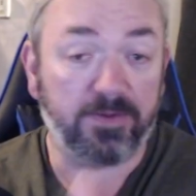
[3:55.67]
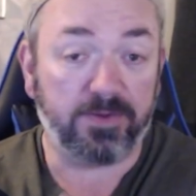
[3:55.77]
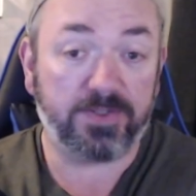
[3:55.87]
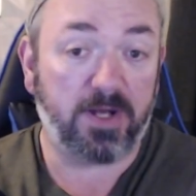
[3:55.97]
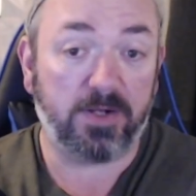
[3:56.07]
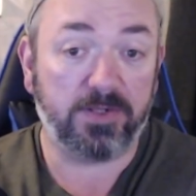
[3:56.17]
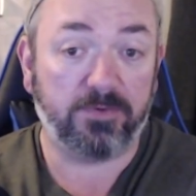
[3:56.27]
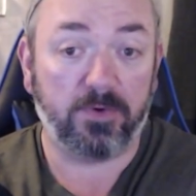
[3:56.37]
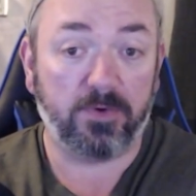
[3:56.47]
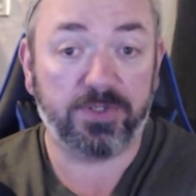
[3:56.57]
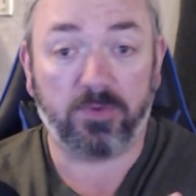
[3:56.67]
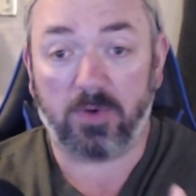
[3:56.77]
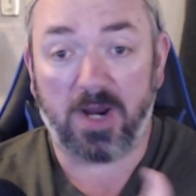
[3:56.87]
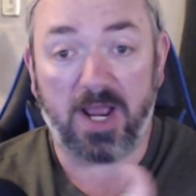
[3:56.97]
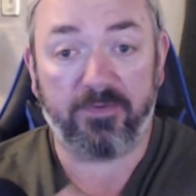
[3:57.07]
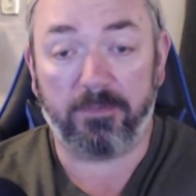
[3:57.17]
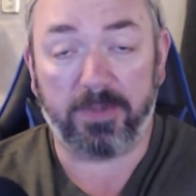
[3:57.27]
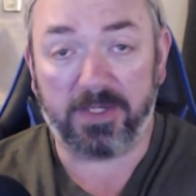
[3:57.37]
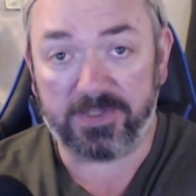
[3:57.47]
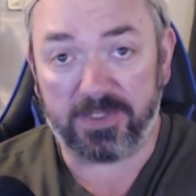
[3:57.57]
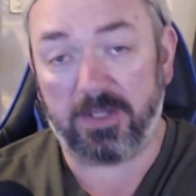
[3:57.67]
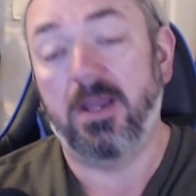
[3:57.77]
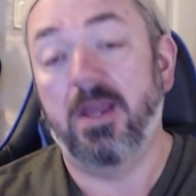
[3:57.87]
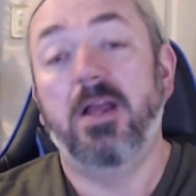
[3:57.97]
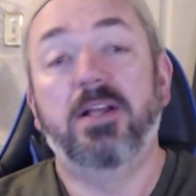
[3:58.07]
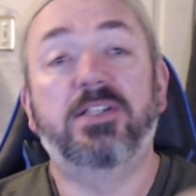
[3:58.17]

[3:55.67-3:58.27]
there's a console version or I have a PC.